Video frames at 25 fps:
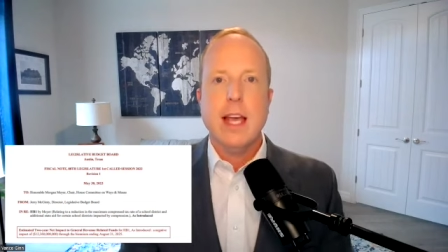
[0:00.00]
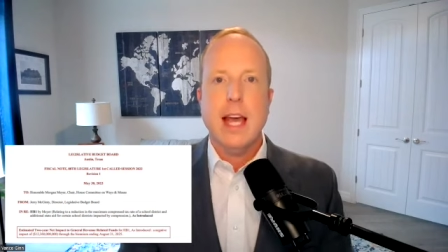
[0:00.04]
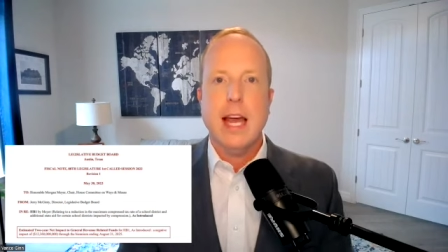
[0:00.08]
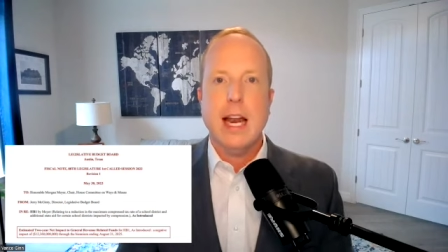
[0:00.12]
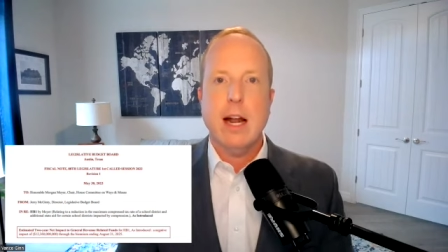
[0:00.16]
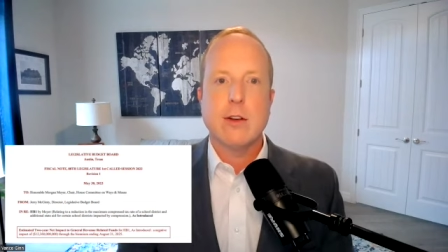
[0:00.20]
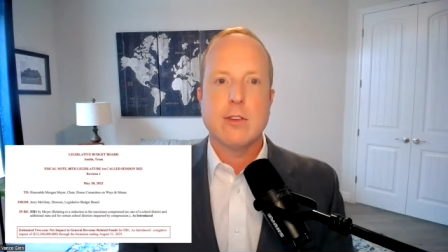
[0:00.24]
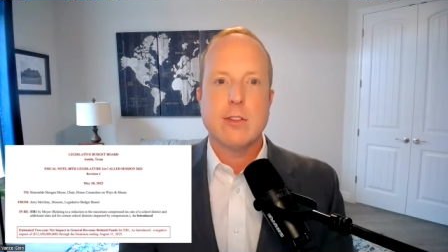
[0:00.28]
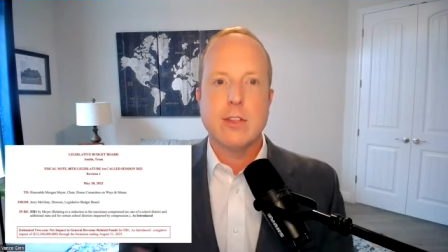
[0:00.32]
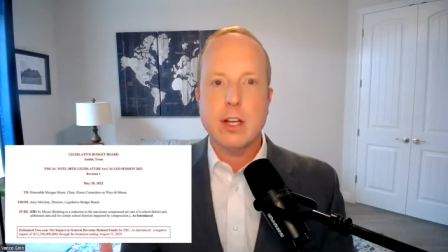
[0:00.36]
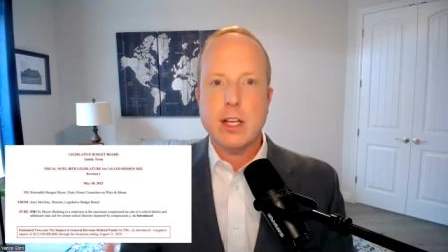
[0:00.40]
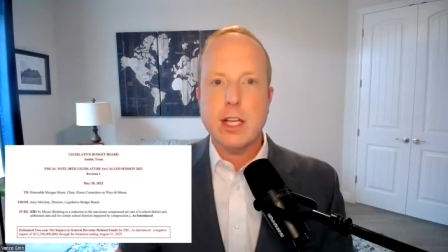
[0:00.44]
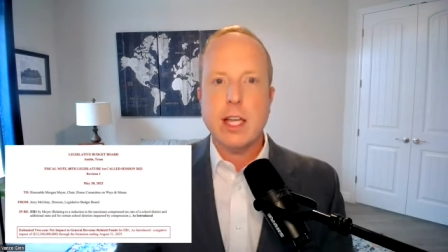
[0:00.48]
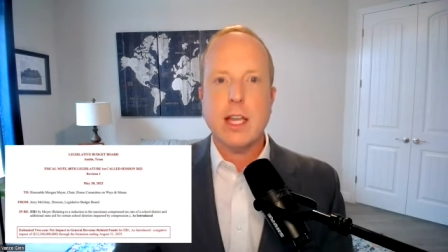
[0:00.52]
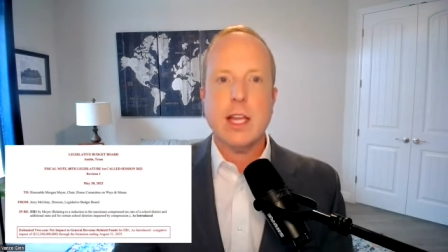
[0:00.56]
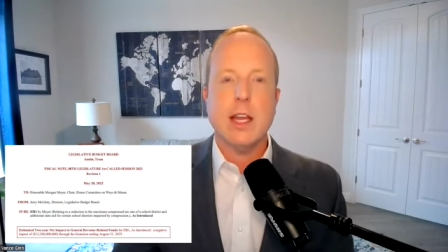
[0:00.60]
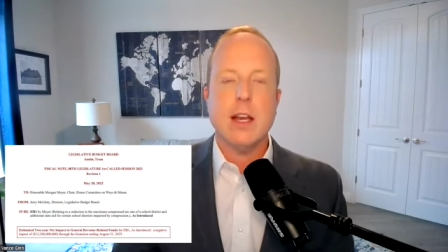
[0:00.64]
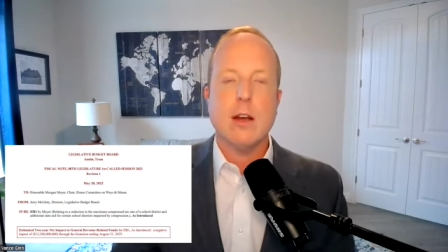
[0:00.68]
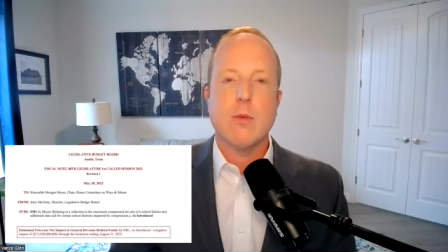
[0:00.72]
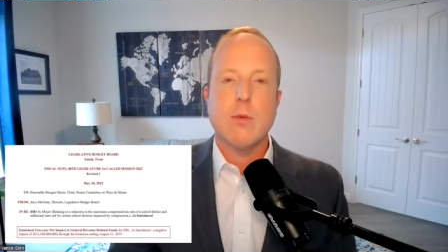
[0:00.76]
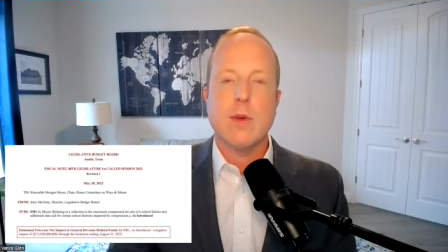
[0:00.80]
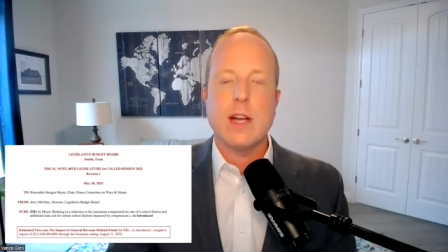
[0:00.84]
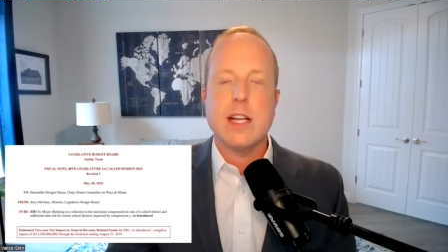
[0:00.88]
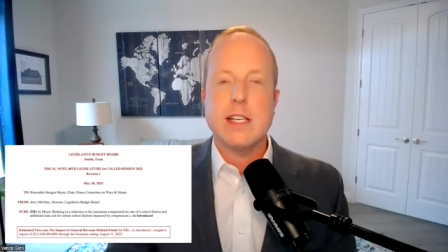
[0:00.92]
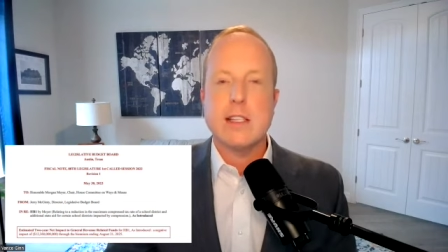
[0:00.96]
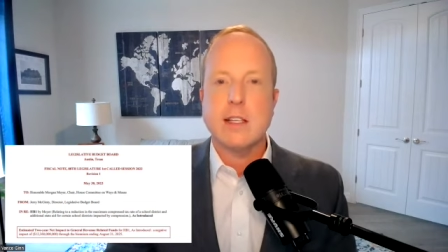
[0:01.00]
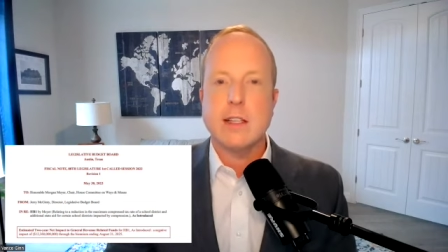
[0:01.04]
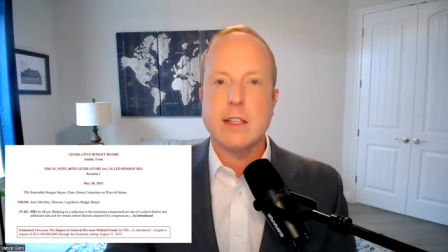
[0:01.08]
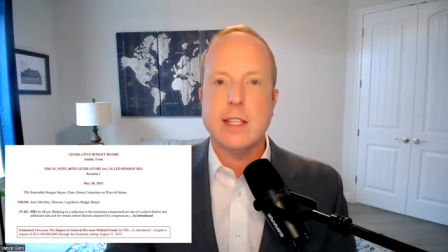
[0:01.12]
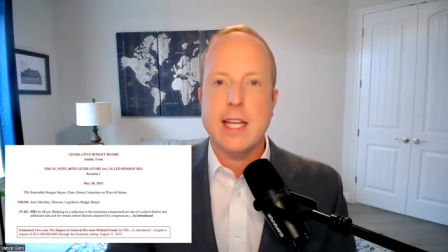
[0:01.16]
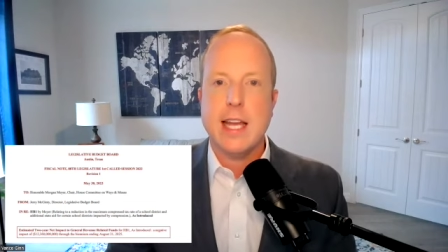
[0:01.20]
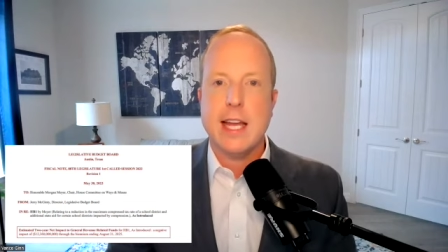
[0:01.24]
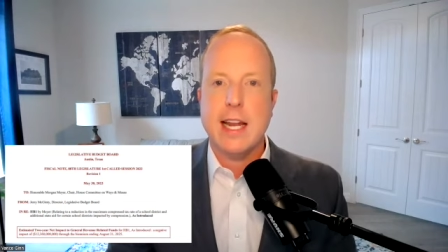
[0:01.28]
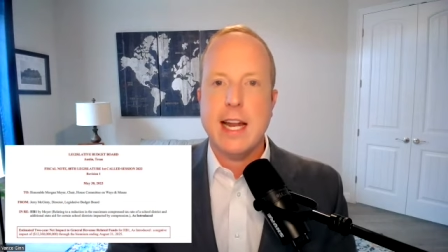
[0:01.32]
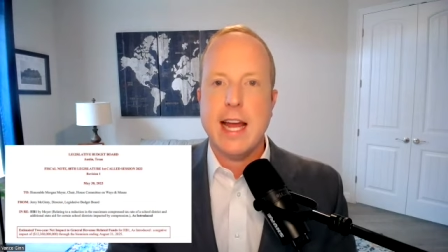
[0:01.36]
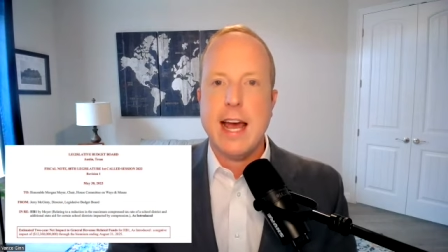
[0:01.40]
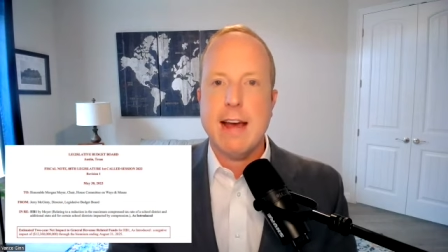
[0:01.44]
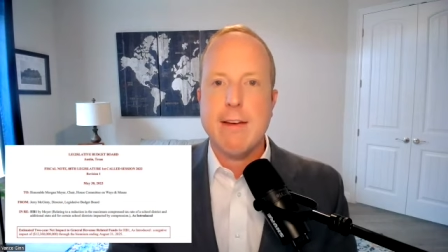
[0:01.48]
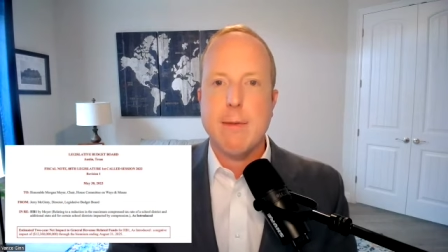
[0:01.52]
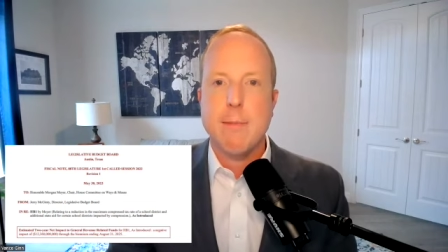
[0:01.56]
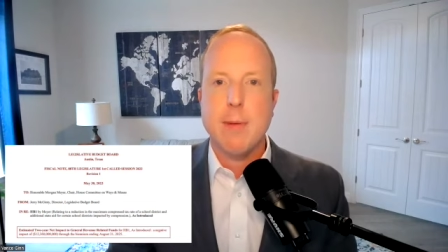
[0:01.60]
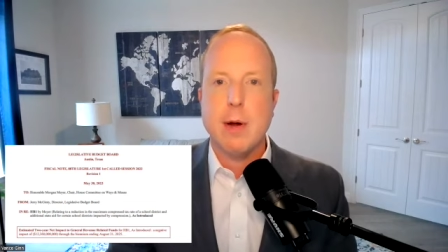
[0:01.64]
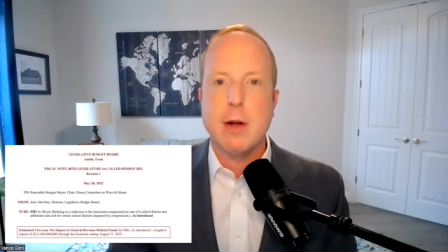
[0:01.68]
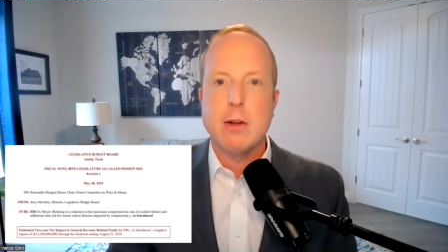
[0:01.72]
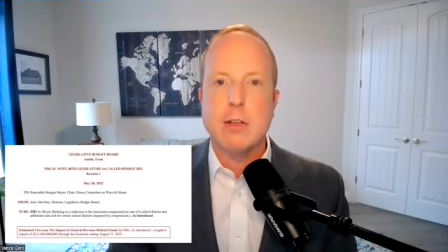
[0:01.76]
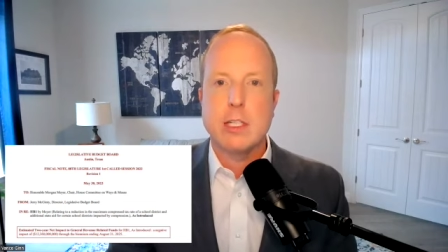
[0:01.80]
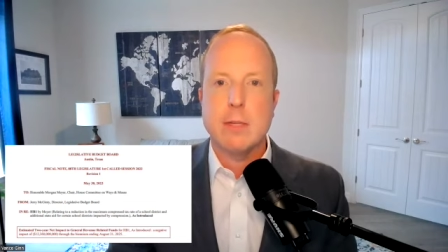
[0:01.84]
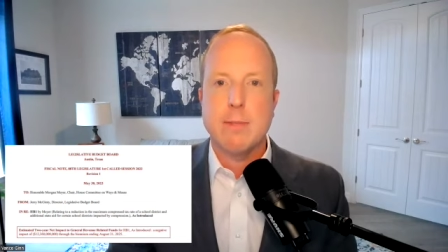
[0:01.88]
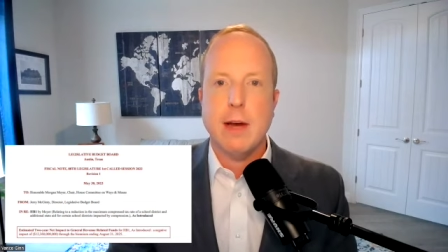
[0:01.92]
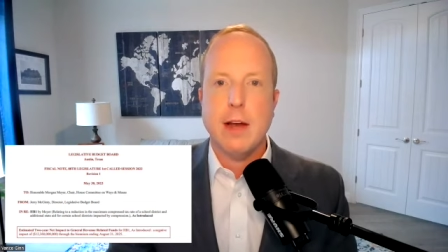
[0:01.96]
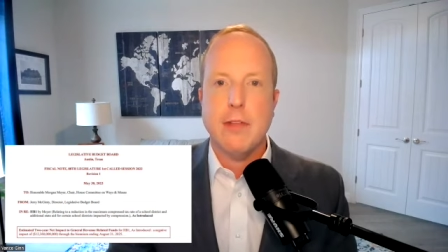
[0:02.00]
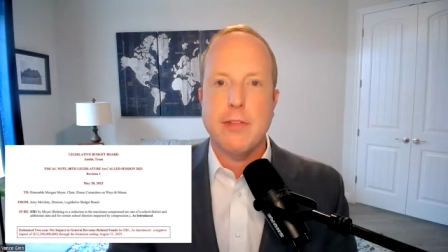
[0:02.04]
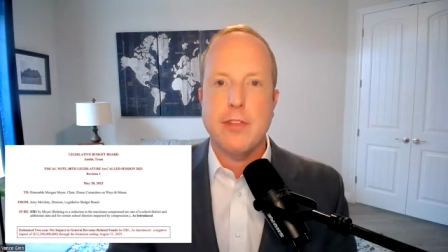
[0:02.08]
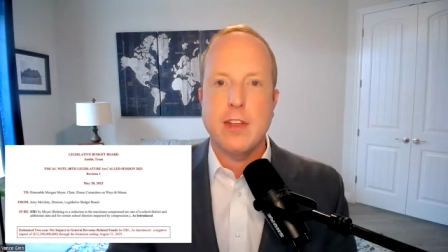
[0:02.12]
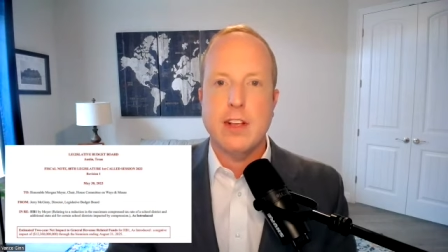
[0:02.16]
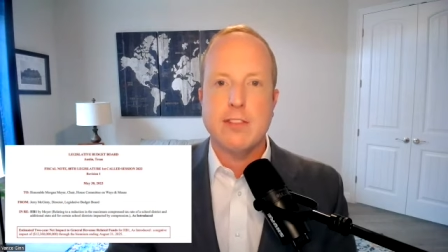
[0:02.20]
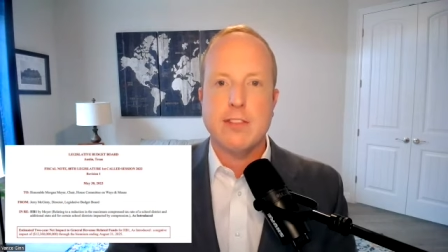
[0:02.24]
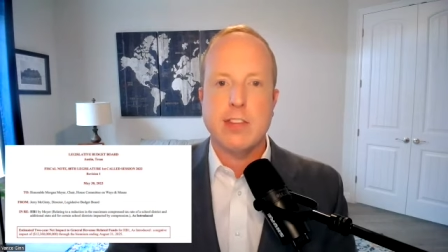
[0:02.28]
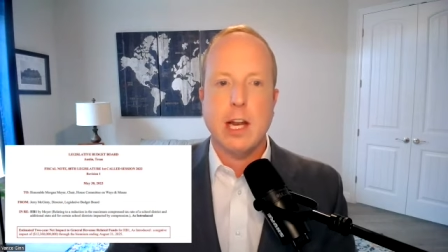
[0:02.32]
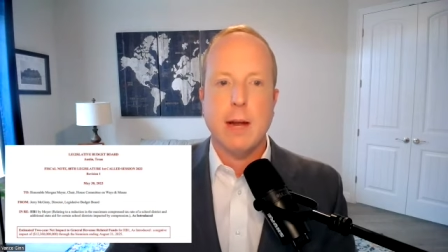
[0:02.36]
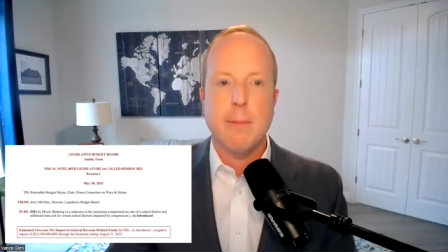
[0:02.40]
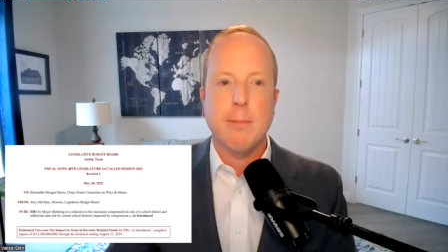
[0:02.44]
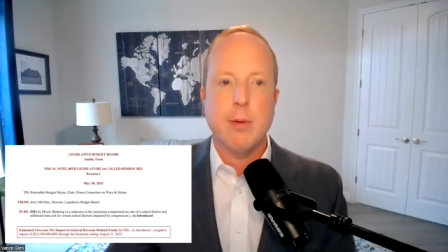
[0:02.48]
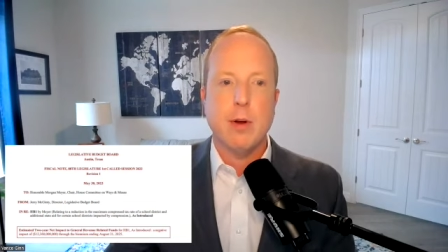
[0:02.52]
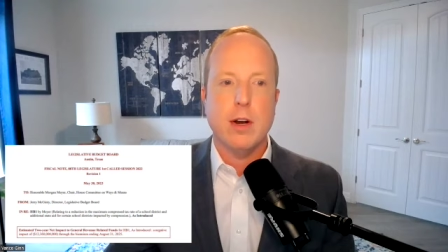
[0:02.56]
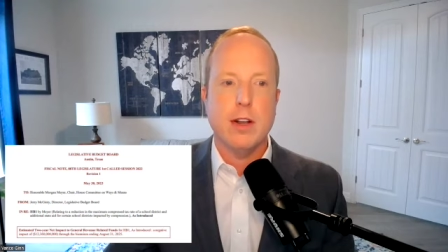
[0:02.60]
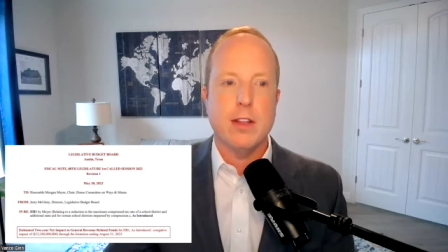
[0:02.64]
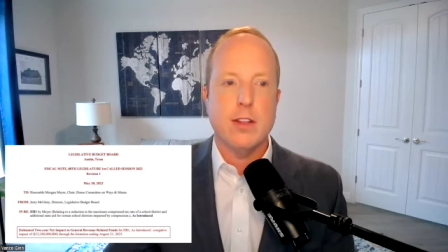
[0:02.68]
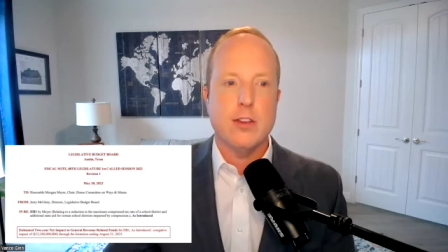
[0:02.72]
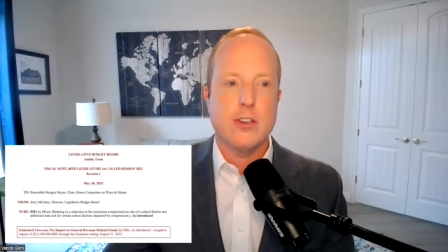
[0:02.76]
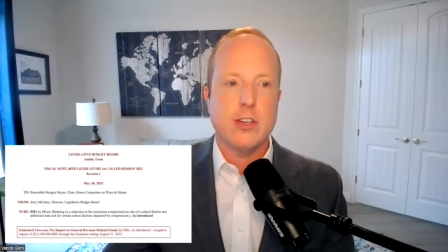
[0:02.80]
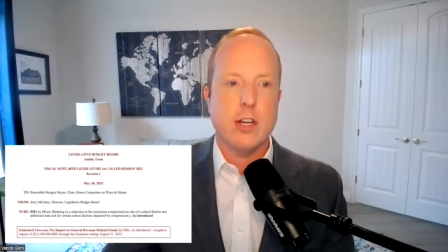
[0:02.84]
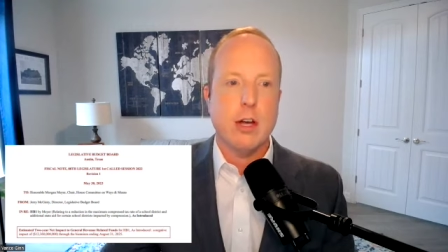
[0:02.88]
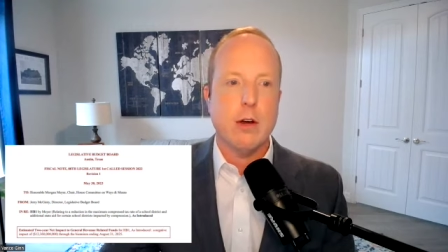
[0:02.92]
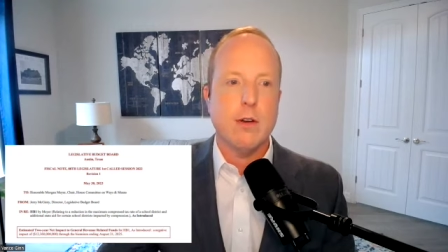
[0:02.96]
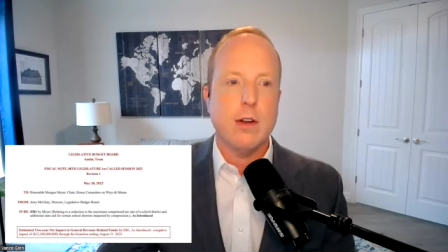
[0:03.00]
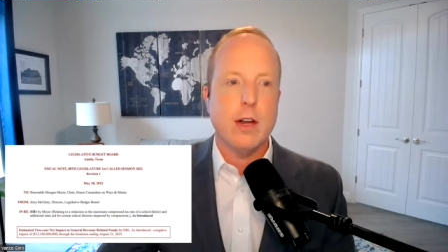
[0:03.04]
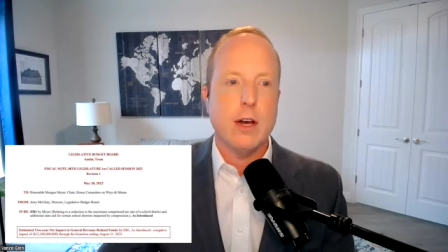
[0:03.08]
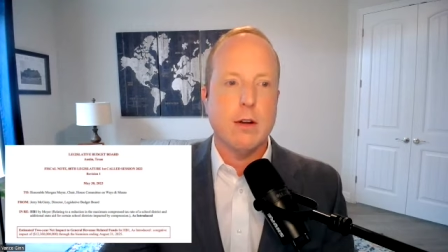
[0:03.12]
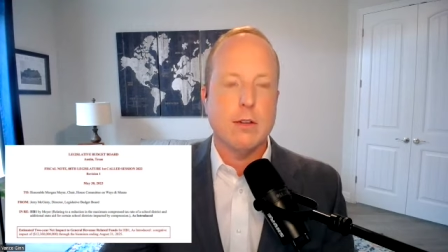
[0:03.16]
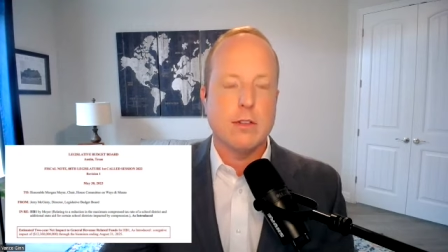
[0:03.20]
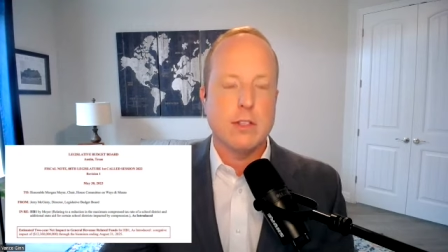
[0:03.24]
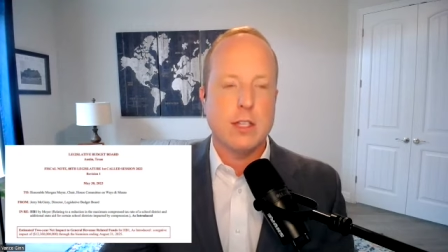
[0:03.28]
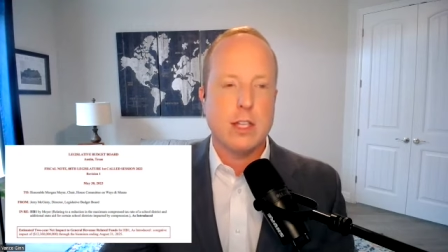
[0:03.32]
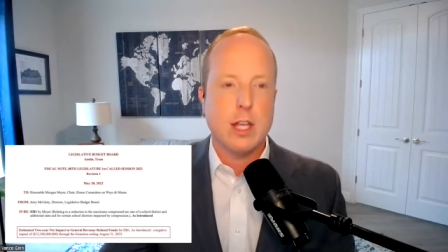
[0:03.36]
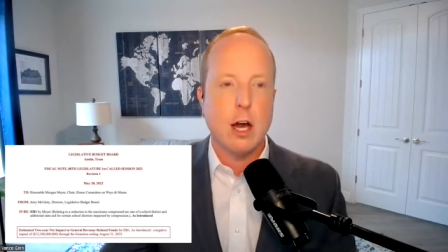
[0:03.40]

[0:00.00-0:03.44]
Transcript: And I was looking here recently, and I have a post about this that I'll put in the show notes,